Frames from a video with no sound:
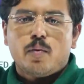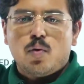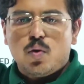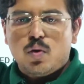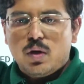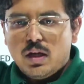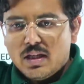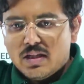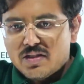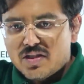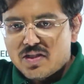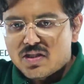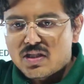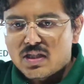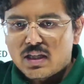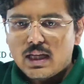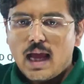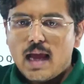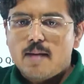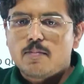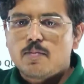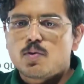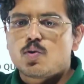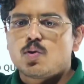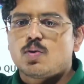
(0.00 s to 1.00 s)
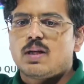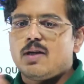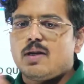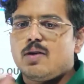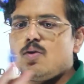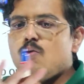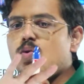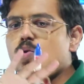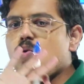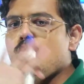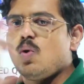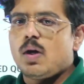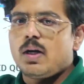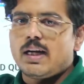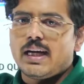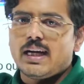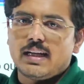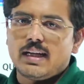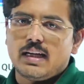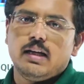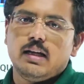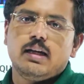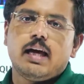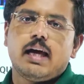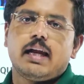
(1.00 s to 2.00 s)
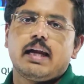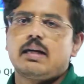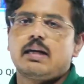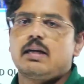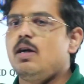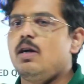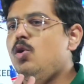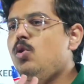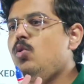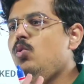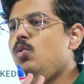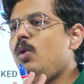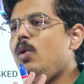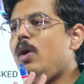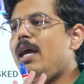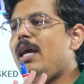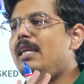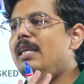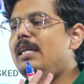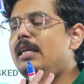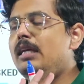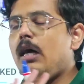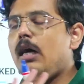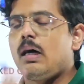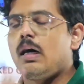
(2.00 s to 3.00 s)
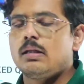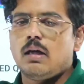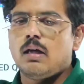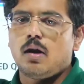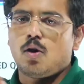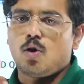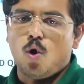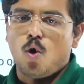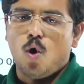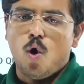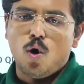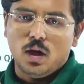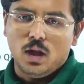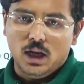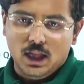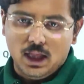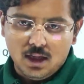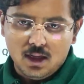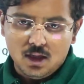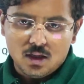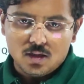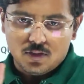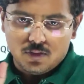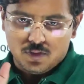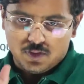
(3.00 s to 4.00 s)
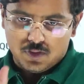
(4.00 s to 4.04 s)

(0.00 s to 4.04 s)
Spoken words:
on Instagram, so that you do not get redirected to any other wrong link.